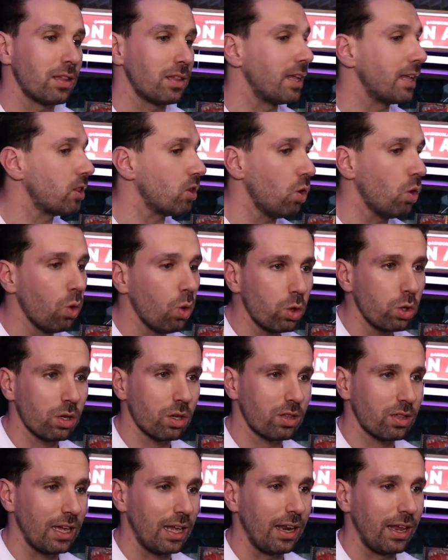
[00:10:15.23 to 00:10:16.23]
that's all you're
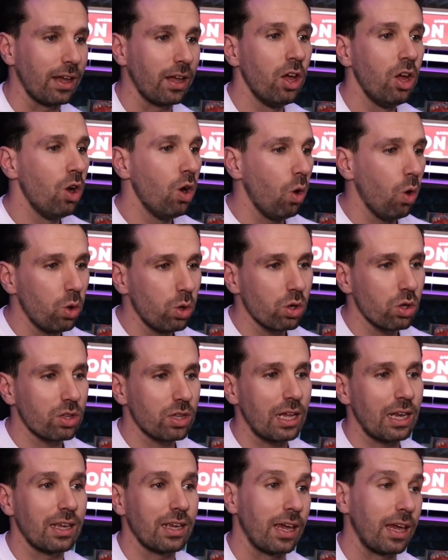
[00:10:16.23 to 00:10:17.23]
selling. All you're
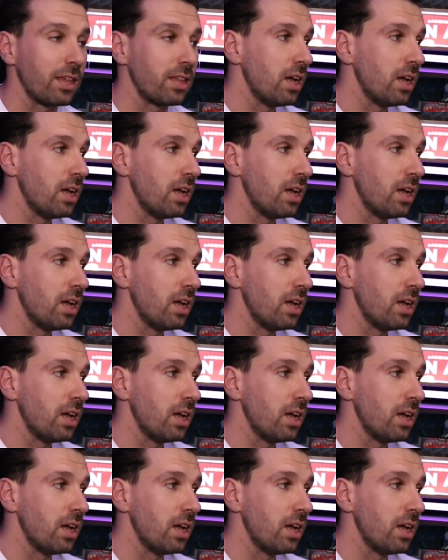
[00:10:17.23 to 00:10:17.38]
selling is,